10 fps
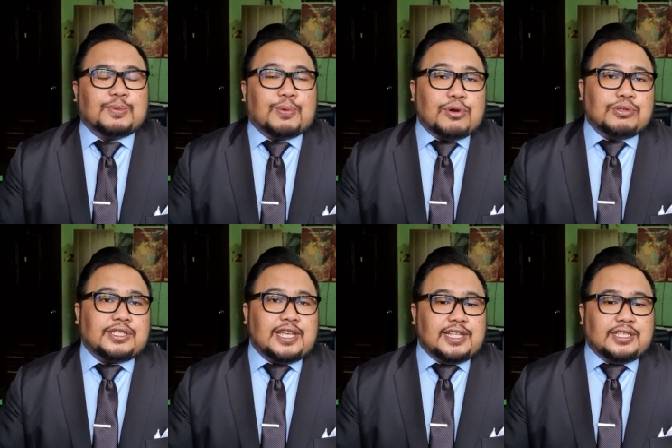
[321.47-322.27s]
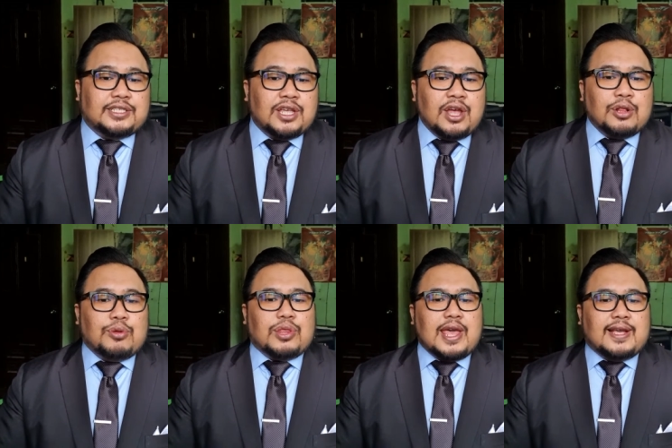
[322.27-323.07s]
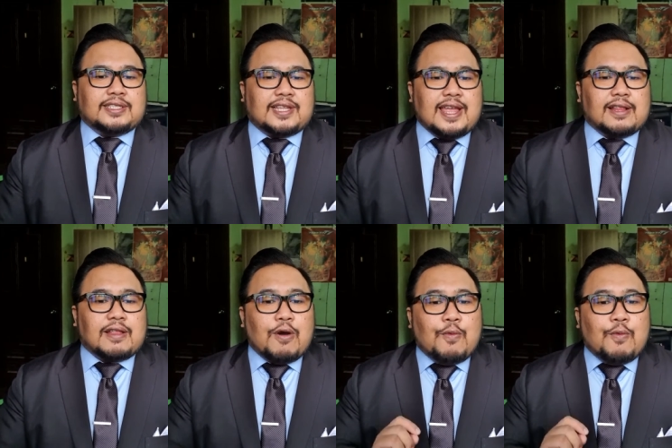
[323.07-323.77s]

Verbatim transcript: proceeds to the extent